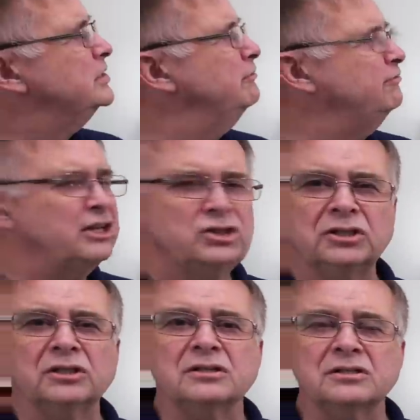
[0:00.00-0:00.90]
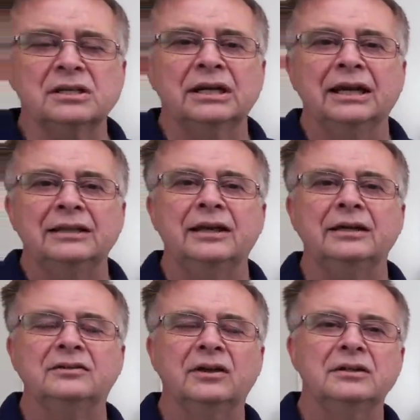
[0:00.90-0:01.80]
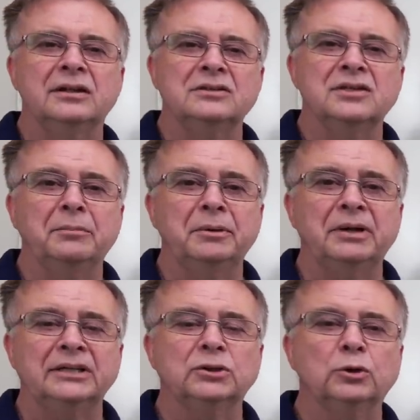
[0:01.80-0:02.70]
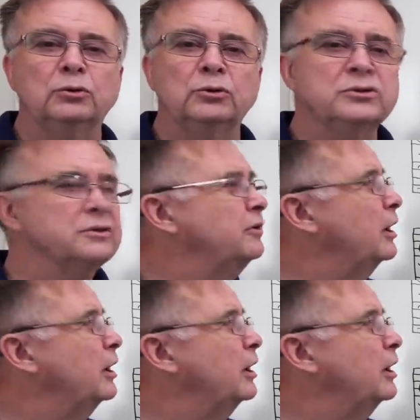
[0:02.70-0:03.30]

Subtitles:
conventions that some people like to call the rules of